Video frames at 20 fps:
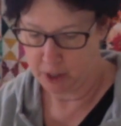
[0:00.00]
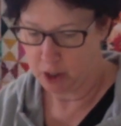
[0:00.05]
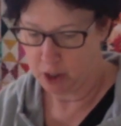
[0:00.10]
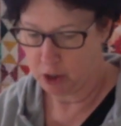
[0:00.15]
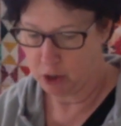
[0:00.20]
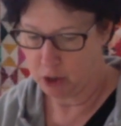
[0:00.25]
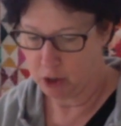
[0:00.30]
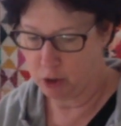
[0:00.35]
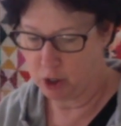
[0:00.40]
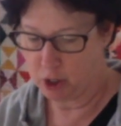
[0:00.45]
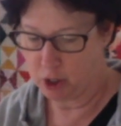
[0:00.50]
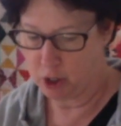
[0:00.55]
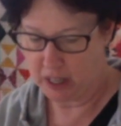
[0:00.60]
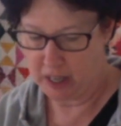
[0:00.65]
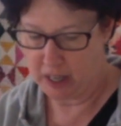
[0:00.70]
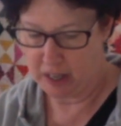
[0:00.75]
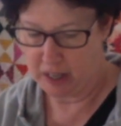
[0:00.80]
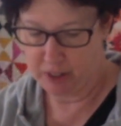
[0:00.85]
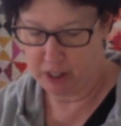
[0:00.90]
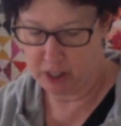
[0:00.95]
You just
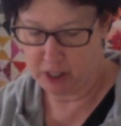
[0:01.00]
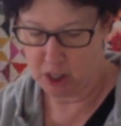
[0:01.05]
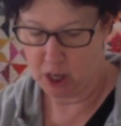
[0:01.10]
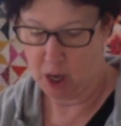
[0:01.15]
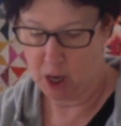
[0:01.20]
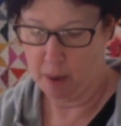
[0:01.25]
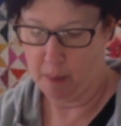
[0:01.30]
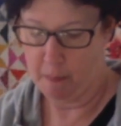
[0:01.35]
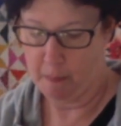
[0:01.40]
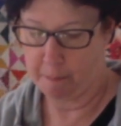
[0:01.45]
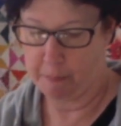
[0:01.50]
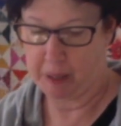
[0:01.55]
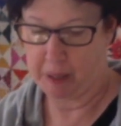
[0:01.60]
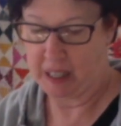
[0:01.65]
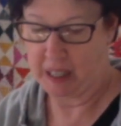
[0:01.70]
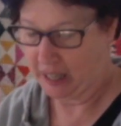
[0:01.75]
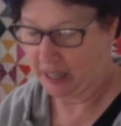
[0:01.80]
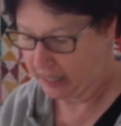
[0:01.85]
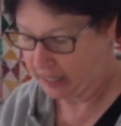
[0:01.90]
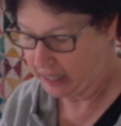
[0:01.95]
have this
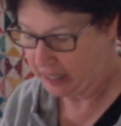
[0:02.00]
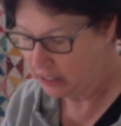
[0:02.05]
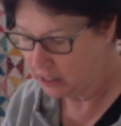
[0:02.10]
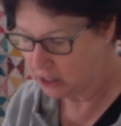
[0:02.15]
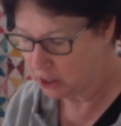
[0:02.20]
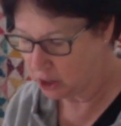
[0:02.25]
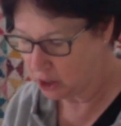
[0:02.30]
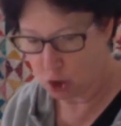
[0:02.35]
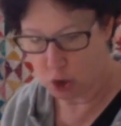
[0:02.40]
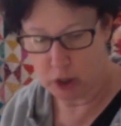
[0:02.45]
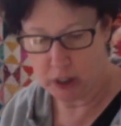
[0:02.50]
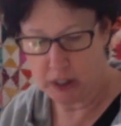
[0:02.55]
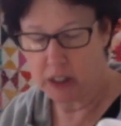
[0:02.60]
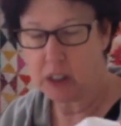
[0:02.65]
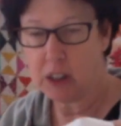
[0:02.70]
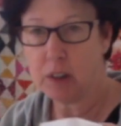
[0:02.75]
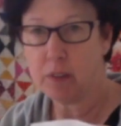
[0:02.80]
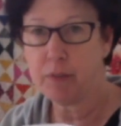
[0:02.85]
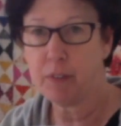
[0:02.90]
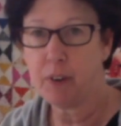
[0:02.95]
blank screen
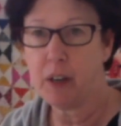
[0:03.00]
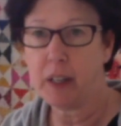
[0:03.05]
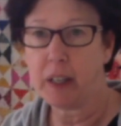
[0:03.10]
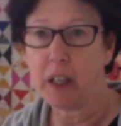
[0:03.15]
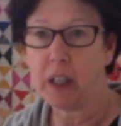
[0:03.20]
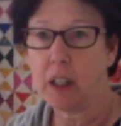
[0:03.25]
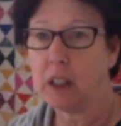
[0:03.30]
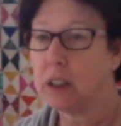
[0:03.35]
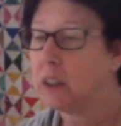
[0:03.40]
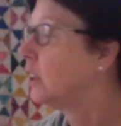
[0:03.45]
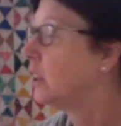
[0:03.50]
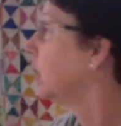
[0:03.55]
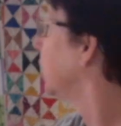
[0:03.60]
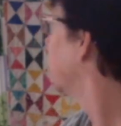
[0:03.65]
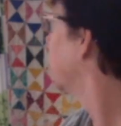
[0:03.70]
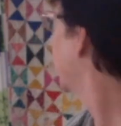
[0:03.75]
in front of you and you